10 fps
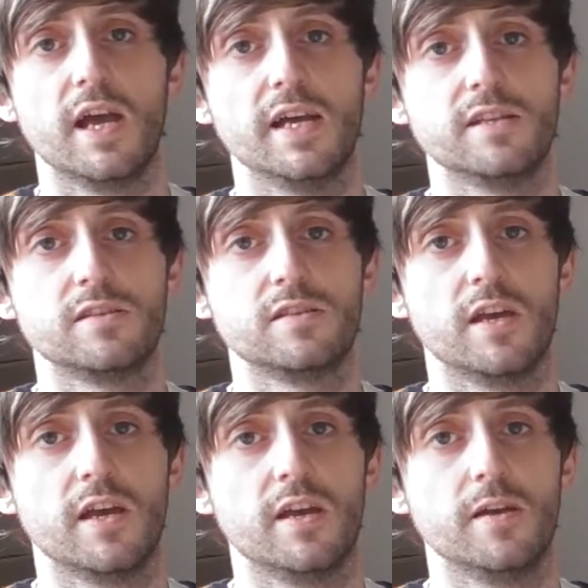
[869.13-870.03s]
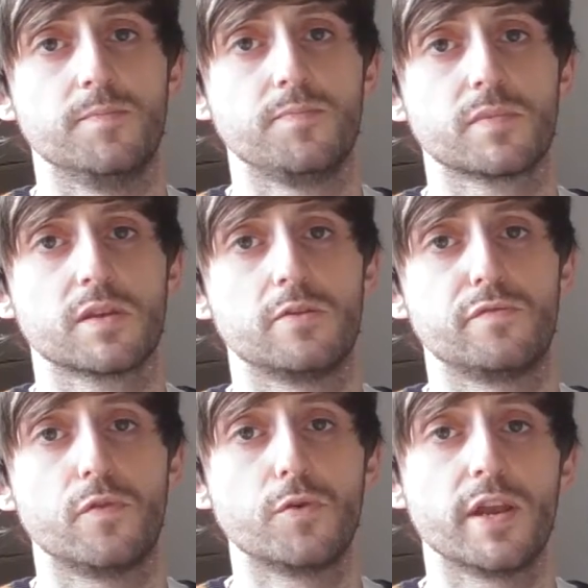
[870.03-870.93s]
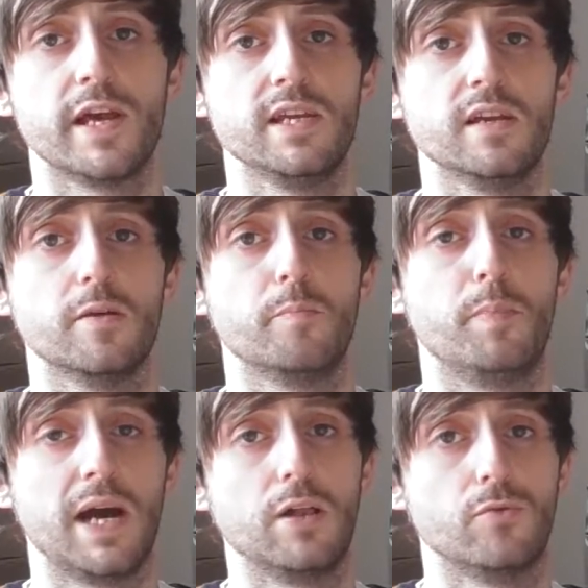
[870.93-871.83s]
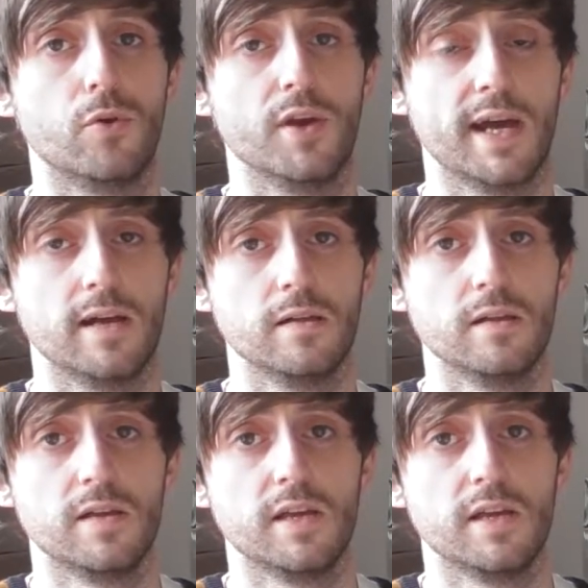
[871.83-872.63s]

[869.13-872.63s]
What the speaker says: It's Fortnite Battle Royale.